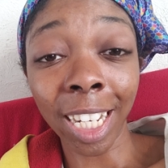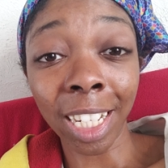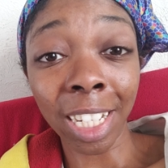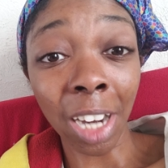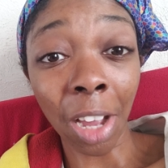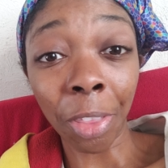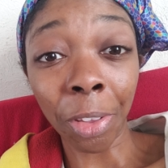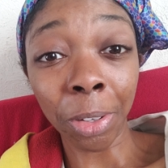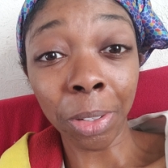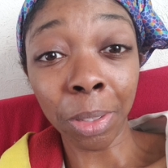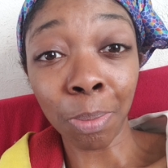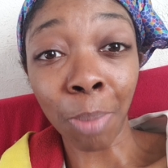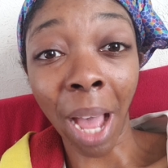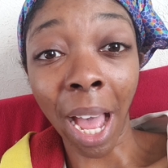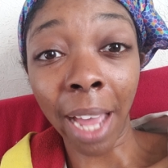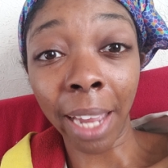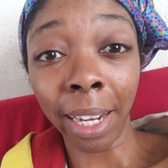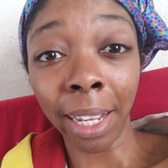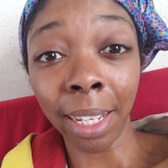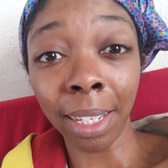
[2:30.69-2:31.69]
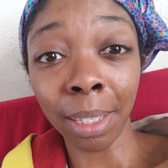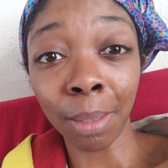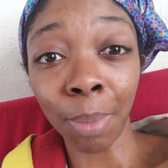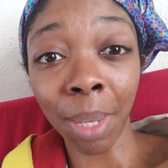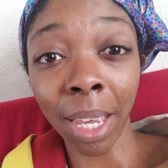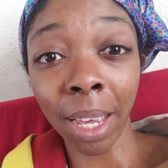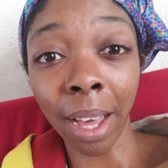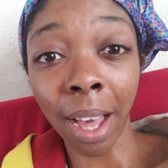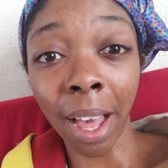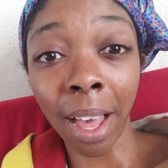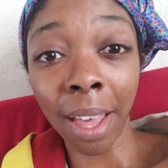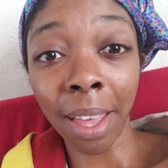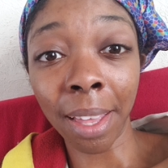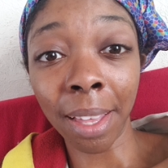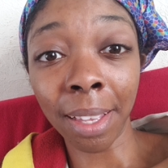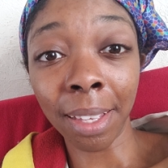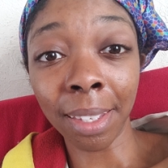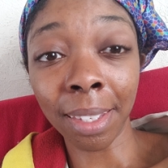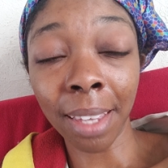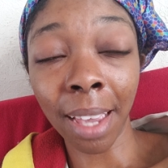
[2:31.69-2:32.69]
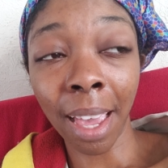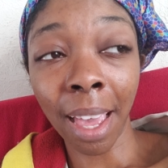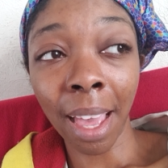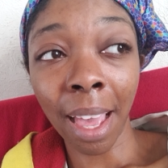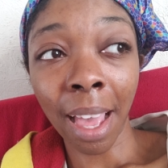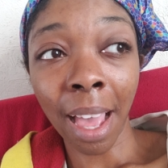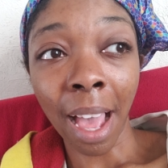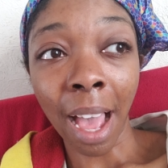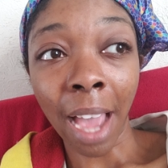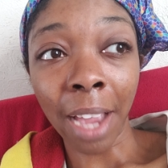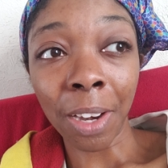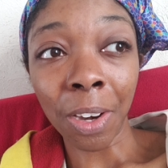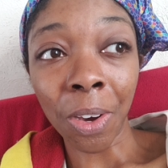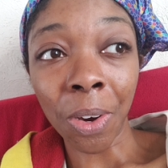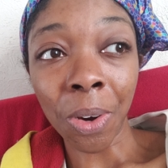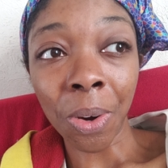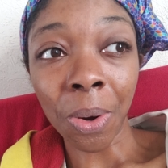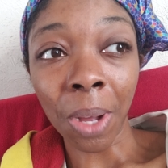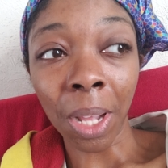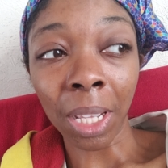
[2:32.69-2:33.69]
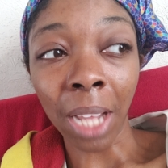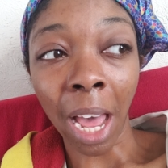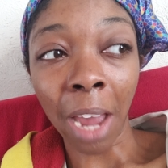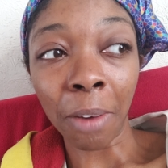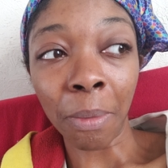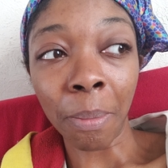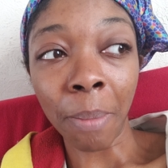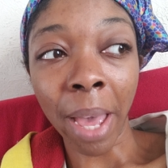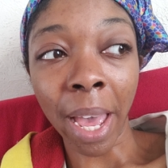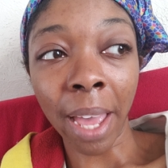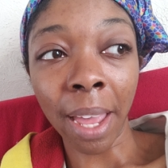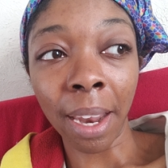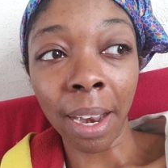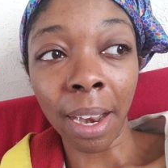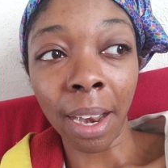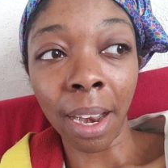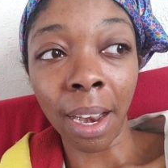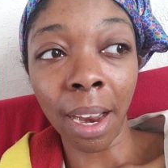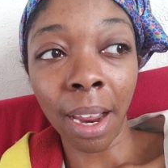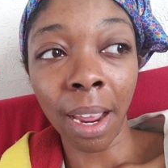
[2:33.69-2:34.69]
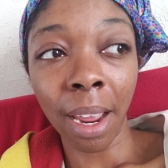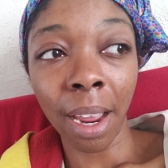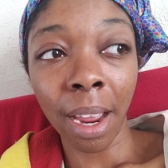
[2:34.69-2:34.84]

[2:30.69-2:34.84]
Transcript: each other's bodies because I know a lot of men